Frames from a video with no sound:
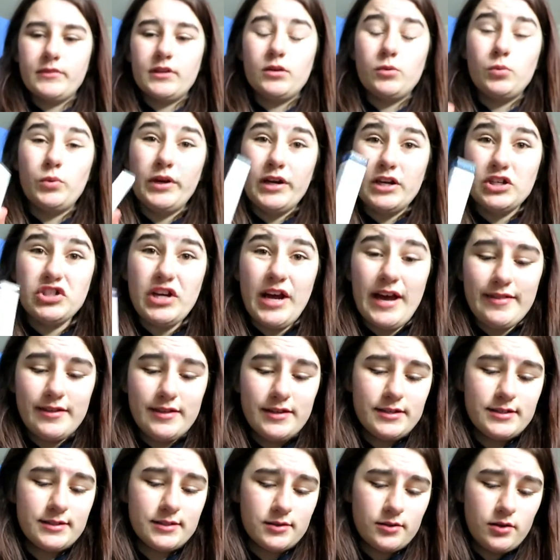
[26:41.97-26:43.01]
we're gonna try
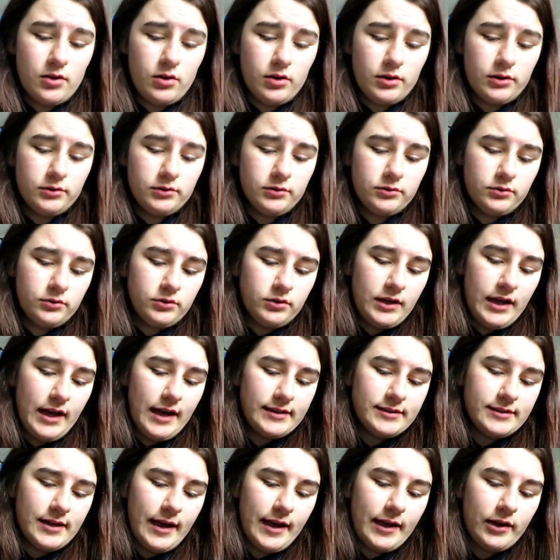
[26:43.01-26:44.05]
this on
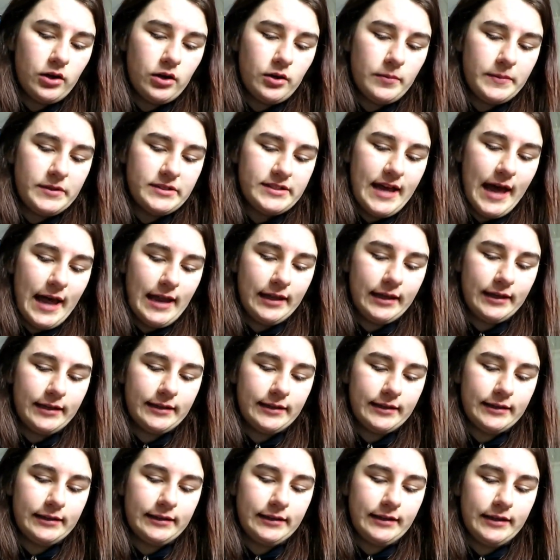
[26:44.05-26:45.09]
next. I got metallic
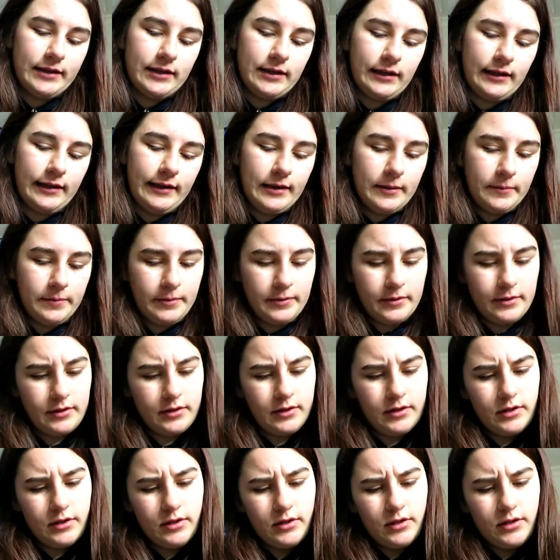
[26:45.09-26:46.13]
glitter lip.
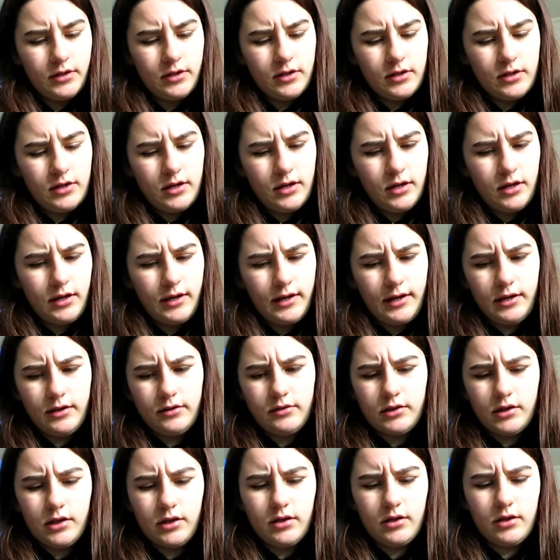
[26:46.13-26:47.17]

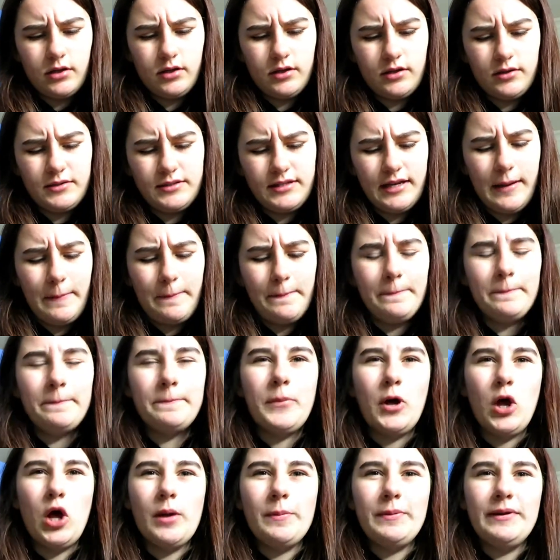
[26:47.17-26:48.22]
It's like a
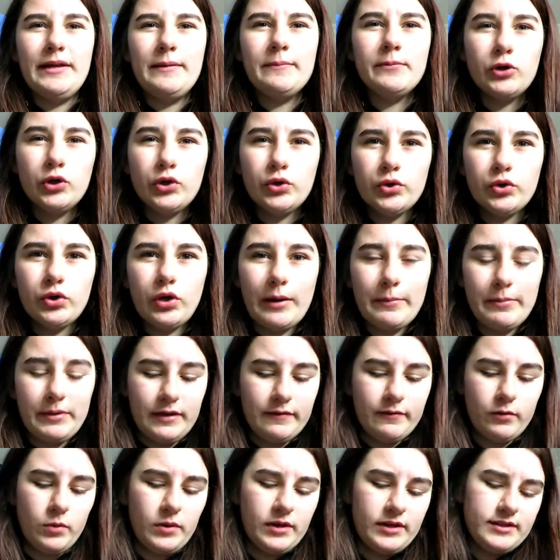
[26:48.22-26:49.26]
purpley blue, I believe
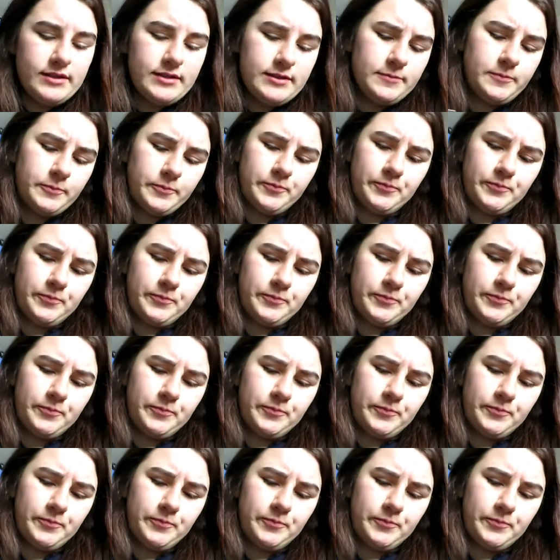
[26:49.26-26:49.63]
it was.